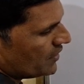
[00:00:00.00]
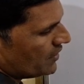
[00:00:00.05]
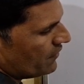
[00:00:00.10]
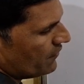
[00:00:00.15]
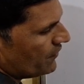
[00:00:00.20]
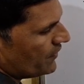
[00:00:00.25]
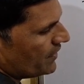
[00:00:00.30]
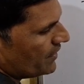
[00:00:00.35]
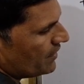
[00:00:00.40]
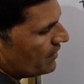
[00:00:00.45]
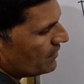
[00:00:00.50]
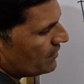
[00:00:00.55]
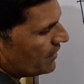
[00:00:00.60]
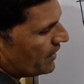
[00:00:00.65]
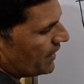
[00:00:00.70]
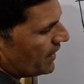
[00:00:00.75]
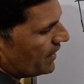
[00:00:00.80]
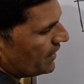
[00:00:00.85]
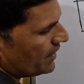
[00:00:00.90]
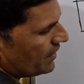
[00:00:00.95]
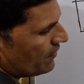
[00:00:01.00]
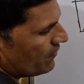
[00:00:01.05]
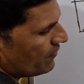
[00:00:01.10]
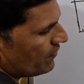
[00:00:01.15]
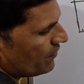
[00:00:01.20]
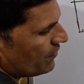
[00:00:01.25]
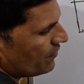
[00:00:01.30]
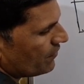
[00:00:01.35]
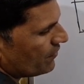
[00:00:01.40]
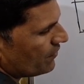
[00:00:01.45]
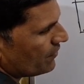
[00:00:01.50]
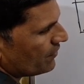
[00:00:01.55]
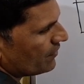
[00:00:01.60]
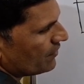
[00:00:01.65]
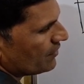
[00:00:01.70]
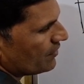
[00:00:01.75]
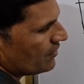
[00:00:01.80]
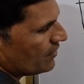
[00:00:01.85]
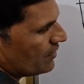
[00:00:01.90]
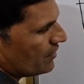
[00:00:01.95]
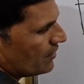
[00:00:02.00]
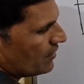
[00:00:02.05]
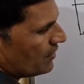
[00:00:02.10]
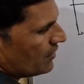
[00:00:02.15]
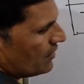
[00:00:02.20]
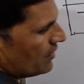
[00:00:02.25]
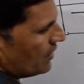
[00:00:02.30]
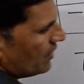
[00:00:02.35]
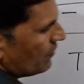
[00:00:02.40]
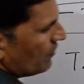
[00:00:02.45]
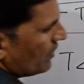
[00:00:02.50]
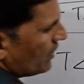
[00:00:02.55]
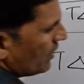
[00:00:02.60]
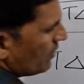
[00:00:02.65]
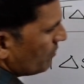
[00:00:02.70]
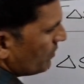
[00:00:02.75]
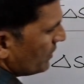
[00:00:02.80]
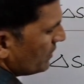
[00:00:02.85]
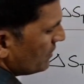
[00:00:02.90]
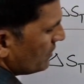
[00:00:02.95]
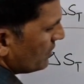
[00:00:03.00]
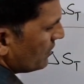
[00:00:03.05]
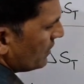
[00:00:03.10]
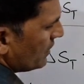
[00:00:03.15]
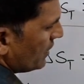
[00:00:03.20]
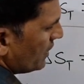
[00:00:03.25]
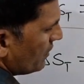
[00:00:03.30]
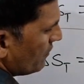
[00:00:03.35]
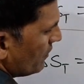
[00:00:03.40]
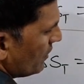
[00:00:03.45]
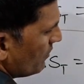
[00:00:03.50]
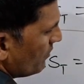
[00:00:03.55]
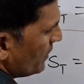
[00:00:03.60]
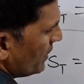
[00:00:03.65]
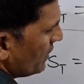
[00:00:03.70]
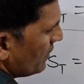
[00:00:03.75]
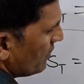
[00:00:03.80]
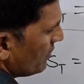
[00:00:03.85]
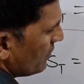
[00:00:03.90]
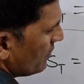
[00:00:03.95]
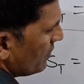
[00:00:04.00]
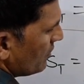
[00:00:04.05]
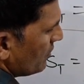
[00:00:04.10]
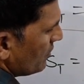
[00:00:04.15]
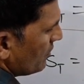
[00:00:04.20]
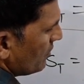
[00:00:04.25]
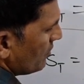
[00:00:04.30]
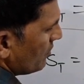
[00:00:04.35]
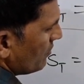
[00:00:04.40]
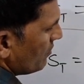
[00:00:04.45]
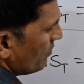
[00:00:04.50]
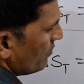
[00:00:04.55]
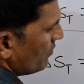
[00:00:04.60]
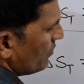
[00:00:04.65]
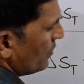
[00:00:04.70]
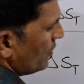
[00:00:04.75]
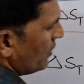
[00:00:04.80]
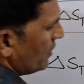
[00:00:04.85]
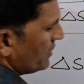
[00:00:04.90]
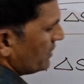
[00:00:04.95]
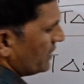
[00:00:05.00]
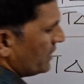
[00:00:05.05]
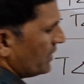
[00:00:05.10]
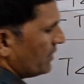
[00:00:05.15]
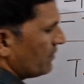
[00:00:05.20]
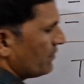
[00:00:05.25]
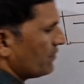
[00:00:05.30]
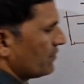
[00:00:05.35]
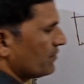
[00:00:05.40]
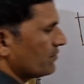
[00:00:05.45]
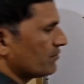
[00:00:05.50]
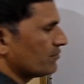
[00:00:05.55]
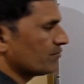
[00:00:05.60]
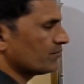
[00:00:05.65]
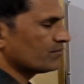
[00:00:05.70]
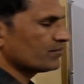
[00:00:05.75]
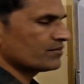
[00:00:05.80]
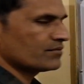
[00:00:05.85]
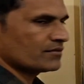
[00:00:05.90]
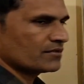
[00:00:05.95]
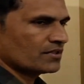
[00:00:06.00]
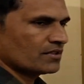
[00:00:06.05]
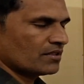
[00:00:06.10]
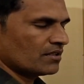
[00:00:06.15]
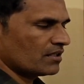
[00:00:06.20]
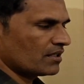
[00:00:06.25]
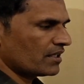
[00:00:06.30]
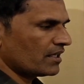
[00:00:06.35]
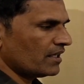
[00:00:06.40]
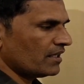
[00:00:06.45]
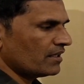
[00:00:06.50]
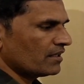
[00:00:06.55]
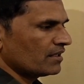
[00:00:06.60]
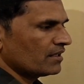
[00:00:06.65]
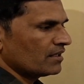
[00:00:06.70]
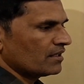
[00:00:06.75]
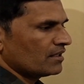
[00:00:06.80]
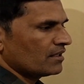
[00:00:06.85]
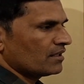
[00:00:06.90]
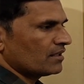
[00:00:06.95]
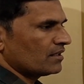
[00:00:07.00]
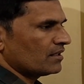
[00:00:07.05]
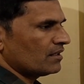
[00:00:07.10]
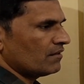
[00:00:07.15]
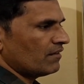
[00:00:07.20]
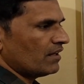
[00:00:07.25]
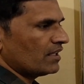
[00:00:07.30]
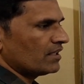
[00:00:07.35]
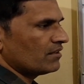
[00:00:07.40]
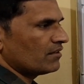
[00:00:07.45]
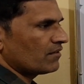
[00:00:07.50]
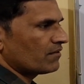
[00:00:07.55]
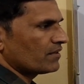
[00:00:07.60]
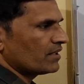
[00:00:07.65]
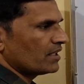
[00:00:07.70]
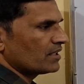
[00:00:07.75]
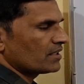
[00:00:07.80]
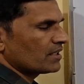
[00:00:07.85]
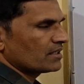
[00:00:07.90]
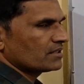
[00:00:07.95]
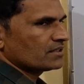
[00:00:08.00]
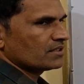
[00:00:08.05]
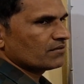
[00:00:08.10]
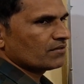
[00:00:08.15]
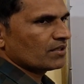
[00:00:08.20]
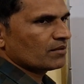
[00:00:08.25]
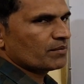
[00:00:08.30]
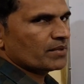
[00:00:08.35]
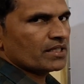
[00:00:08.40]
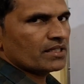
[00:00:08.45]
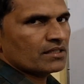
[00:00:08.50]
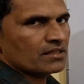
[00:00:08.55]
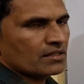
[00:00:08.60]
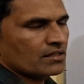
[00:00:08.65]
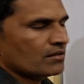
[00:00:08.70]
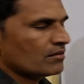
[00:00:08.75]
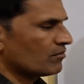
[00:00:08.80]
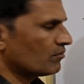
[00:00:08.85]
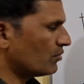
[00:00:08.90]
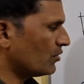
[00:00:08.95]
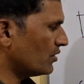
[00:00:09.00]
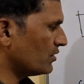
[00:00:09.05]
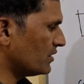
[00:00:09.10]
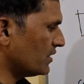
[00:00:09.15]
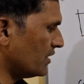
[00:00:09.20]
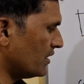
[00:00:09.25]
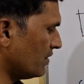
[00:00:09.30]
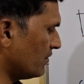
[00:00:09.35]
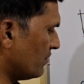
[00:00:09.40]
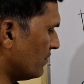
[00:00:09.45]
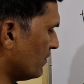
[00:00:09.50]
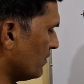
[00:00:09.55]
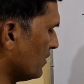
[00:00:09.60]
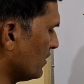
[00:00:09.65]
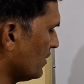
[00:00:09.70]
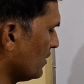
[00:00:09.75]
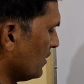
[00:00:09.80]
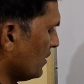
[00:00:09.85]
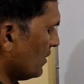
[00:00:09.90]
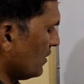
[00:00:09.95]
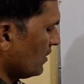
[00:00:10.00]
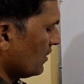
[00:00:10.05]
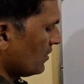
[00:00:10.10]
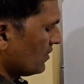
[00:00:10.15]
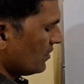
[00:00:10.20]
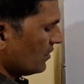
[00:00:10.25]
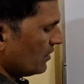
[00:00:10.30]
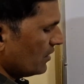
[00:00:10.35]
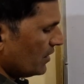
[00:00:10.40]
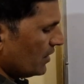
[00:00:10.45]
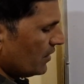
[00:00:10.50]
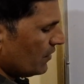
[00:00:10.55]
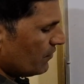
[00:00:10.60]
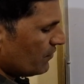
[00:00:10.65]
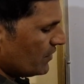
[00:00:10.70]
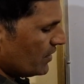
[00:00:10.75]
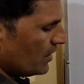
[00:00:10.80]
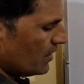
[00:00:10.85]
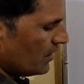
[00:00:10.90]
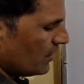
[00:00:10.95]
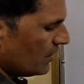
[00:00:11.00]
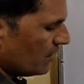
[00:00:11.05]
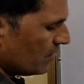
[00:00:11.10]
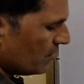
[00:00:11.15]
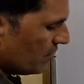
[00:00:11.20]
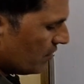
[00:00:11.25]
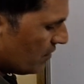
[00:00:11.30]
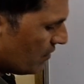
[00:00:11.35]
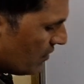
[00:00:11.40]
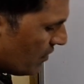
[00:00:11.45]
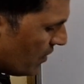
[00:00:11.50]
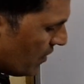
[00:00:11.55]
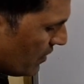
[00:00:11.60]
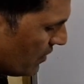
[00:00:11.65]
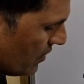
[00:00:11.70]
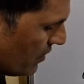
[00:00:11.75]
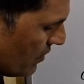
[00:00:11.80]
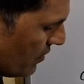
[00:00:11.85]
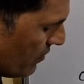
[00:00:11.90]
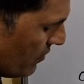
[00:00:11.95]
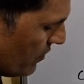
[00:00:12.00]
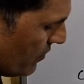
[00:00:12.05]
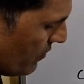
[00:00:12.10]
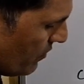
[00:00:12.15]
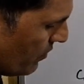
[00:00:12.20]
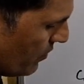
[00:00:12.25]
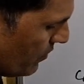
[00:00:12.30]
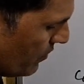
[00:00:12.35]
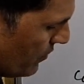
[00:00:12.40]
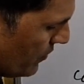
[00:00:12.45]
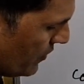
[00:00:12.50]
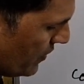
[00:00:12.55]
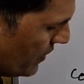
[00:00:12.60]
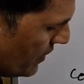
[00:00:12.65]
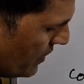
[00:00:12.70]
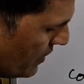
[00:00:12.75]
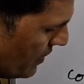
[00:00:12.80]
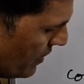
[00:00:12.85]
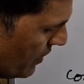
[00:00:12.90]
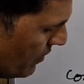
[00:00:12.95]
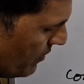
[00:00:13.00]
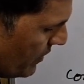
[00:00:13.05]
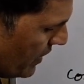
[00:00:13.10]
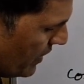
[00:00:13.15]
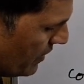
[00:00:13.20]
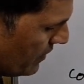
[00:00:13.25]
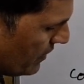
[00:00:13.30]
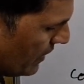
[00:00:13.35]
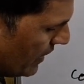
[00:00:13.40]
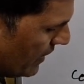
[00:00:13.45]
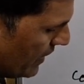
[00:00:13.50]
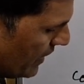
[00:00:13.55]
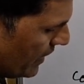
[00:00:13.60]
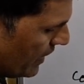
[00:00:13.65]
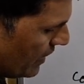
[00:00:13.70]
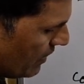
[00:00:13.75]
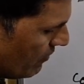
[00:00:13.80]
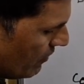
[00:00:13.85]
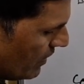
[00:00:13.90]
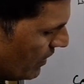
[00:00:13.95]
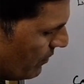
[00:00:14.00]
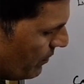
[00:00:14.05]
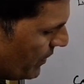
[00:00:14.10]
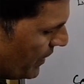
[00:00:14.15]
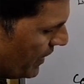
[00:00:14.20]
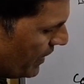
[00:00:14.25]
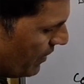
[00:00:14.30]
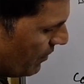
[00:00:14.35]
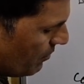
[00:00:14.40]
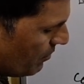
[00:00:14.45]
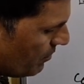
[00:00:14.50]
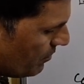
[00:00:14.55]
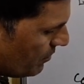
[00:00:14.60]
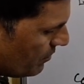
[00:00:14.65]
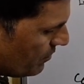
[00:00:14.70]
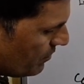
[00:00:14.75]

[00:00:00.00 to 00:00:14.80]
if it is negative, then what happens? It will be positive. Okay? The value of delta G will be positive. So if the system is at equilibrium,